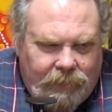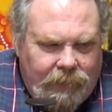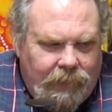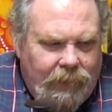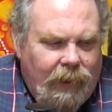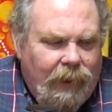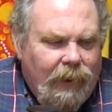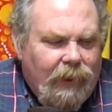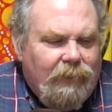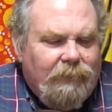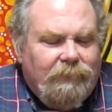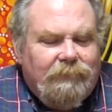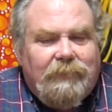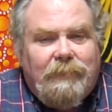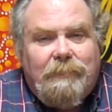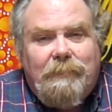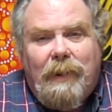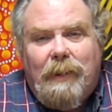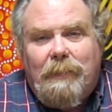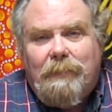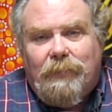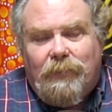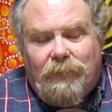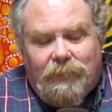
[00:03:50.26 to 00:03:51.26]
Now
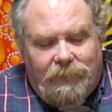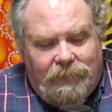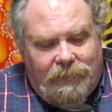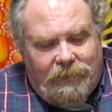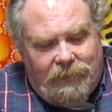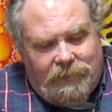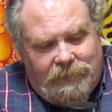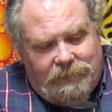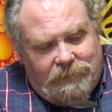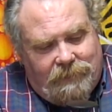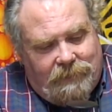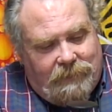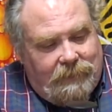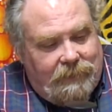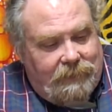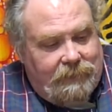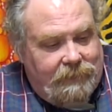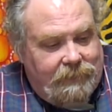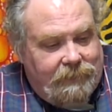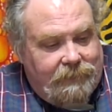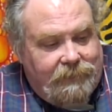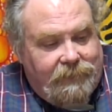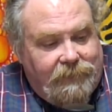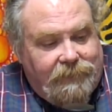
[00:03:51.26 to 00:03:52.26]
remember that
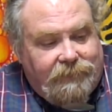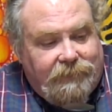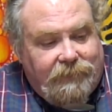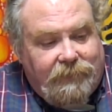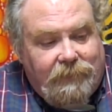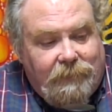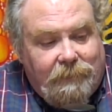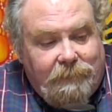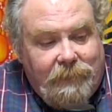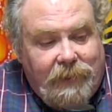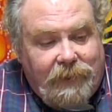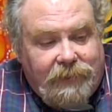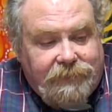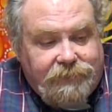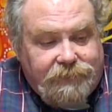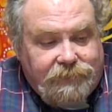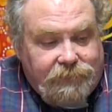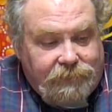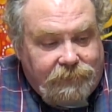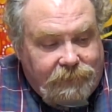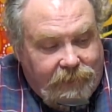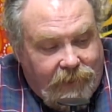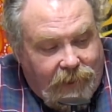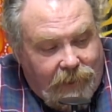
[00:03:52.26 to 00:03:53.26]
this little
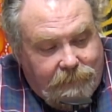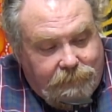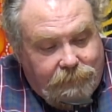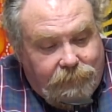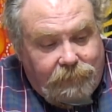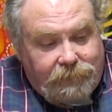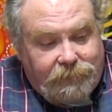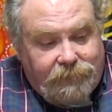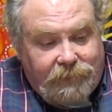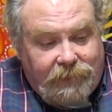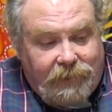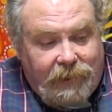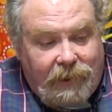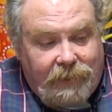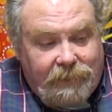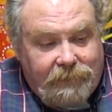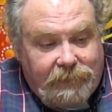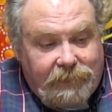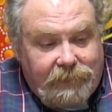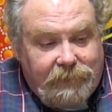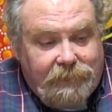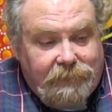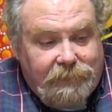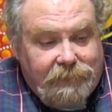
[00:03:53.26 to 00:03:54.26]
mixture that I put
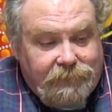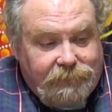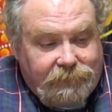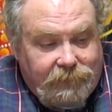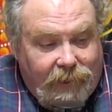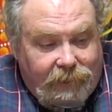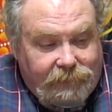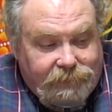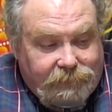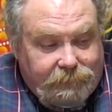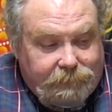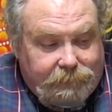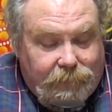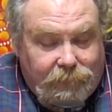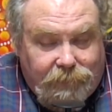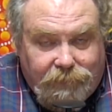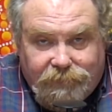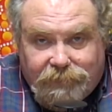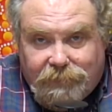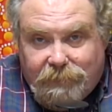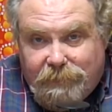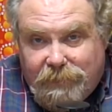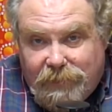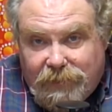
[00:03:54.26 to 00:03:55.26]
together here is not
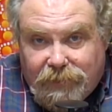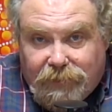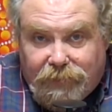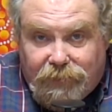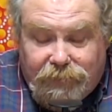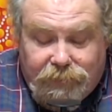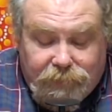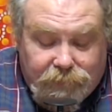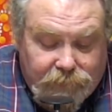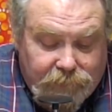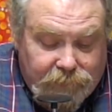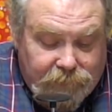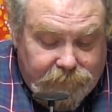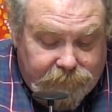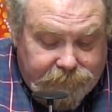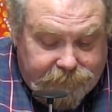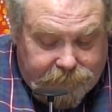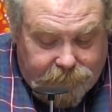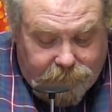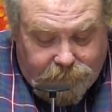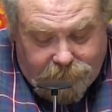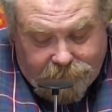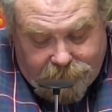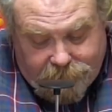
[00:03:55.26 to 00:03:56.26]
supposed to be a cure
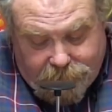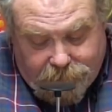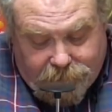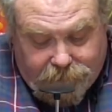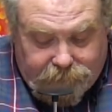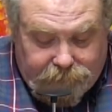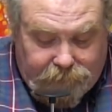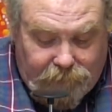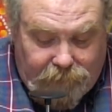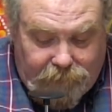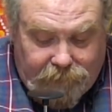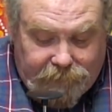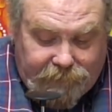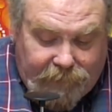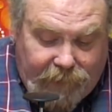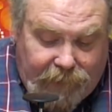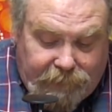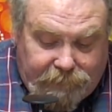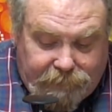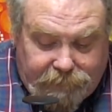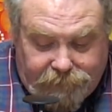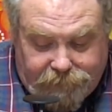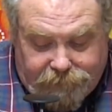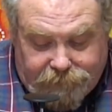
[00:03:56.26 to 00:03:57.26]
for the
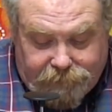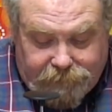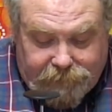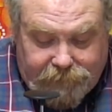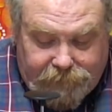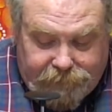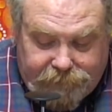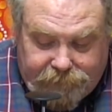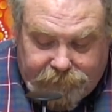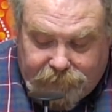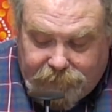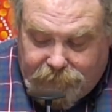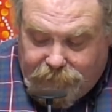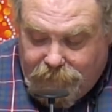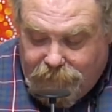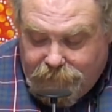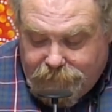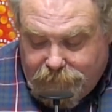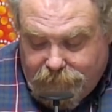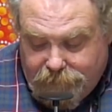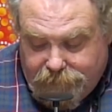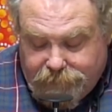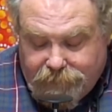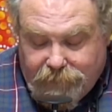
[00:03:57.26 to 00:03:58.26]
coronavirus or anything along
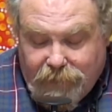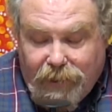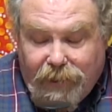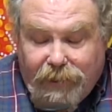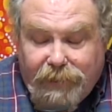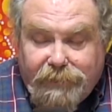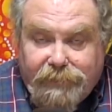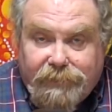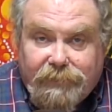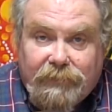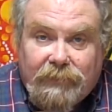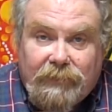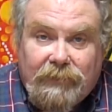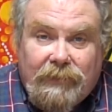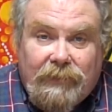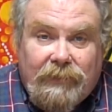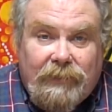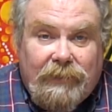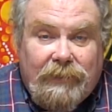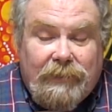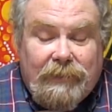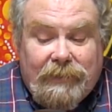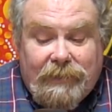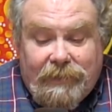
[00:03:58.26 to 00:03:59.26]
those lines.
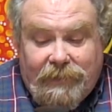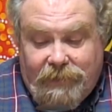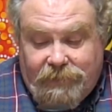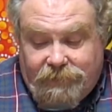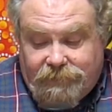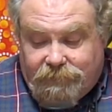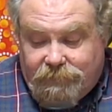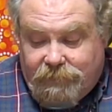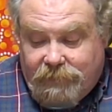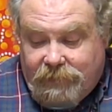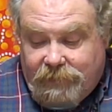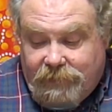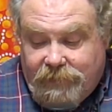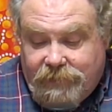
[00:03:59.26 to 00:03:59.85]
It's really